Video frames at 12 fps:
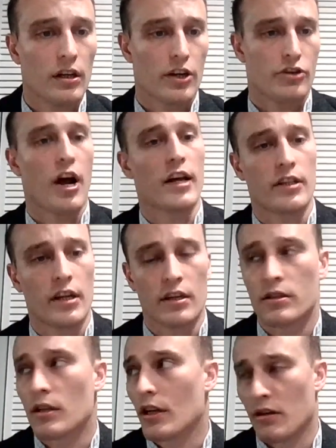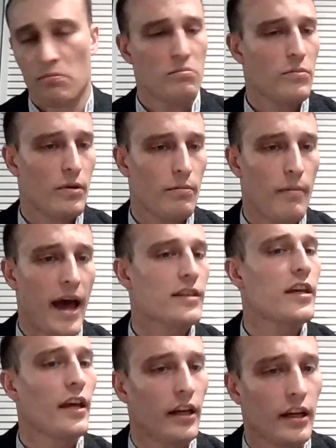atrocities, mass
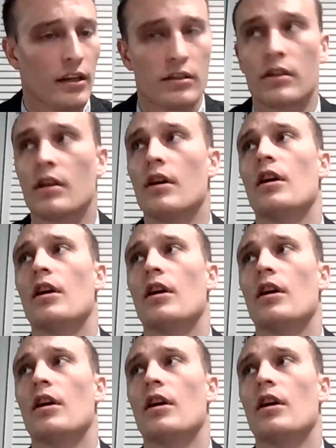killings,